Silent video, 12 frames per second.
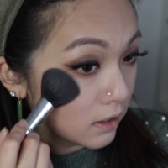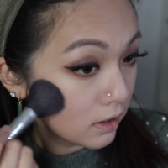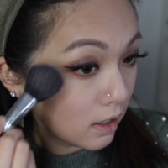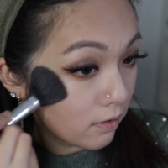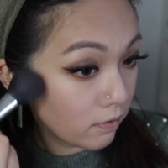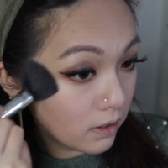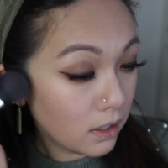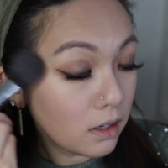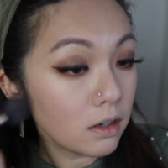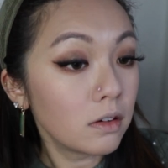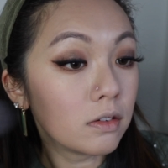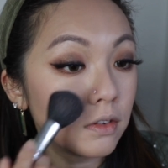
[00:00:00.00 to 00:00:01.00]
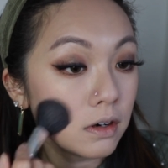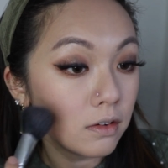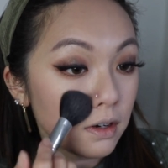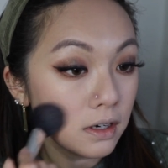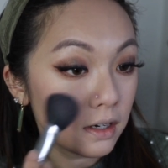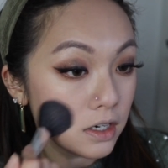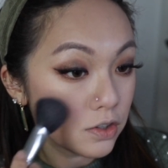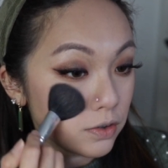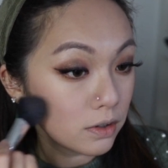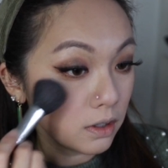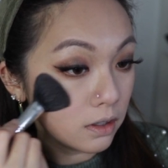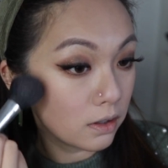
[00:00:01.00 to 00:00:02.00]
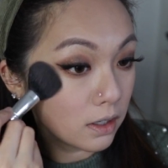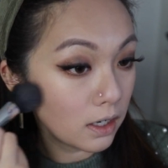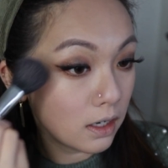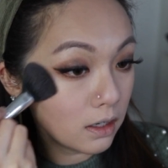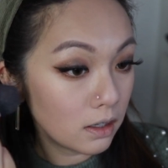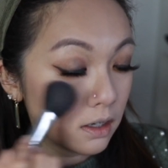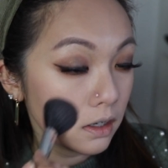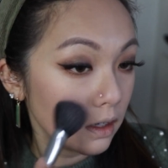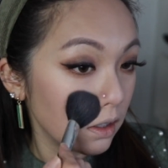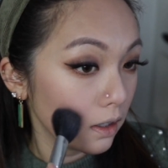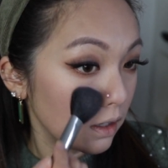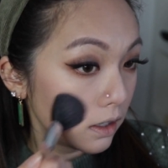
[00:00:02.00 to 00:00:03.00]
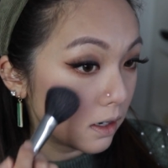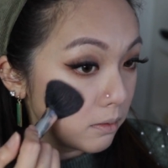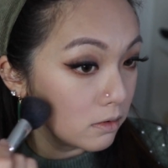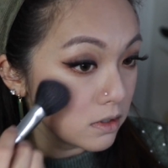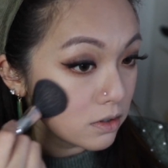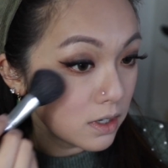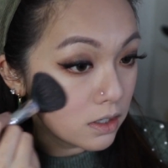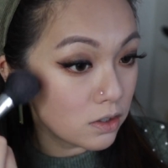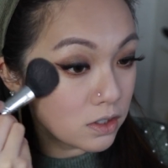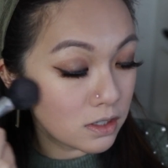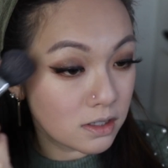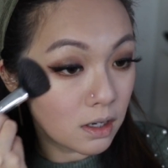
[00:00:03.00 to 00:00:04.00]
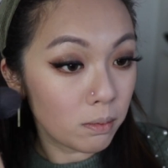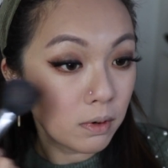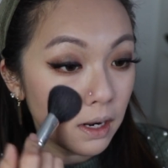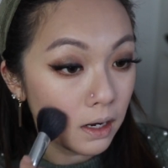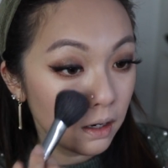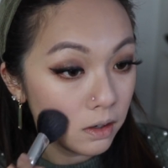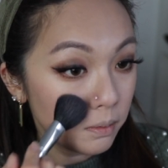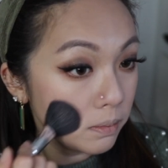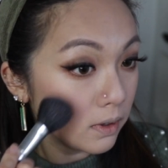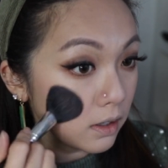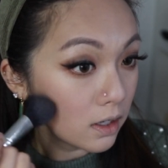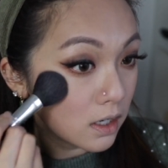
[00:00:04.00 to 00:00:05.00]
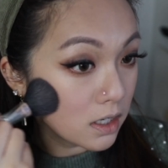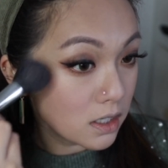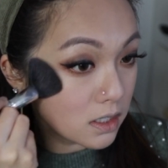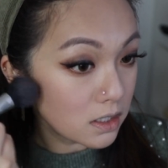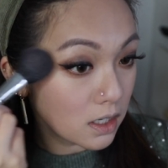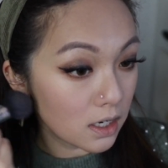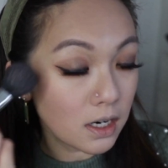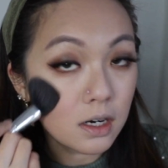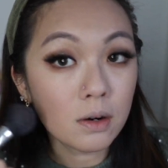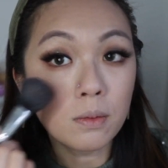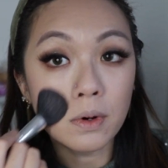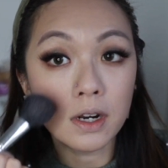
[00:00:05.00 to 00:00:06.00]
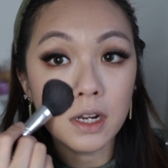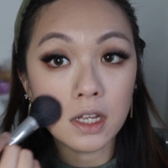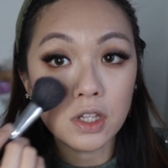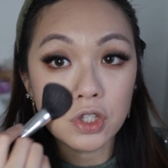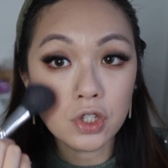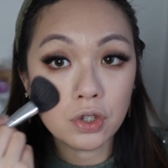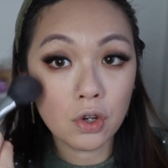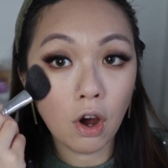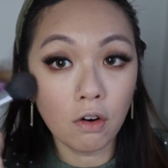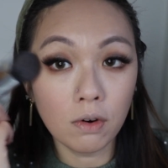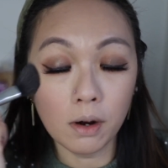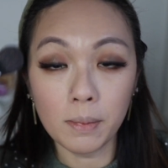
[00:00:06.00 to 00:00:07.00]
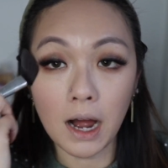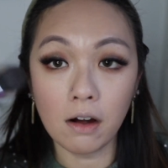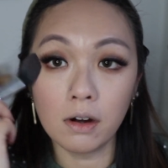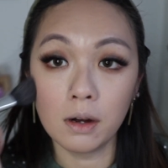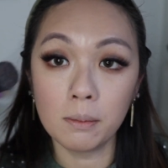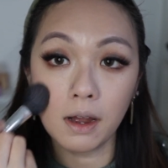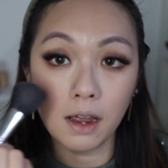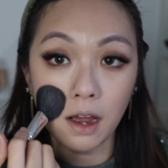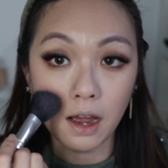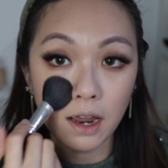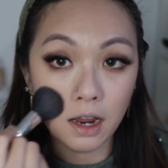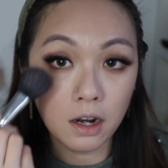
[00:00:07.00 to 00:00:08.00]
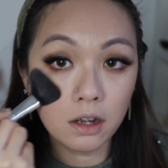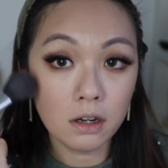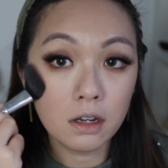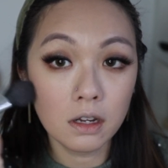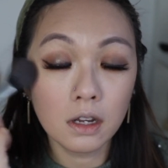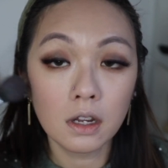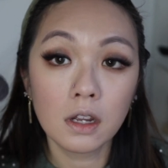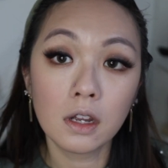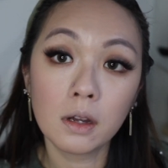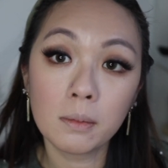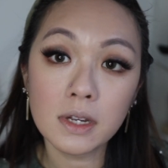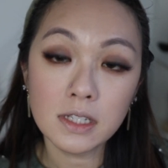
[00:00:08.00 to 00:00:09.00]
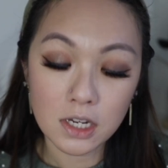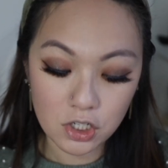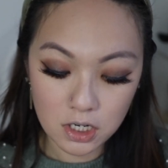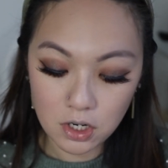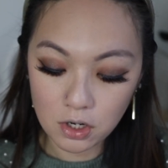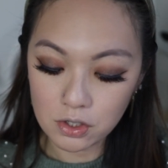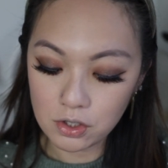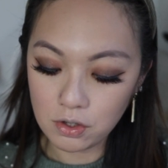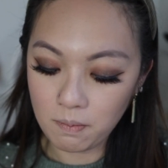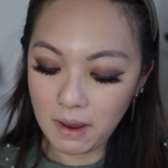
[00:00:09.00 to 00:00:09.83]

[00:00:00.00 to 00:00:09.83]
definitely very natural looking. I'm just going to just apply a little bit because I don't want it to overpower my eye look. It's actually not too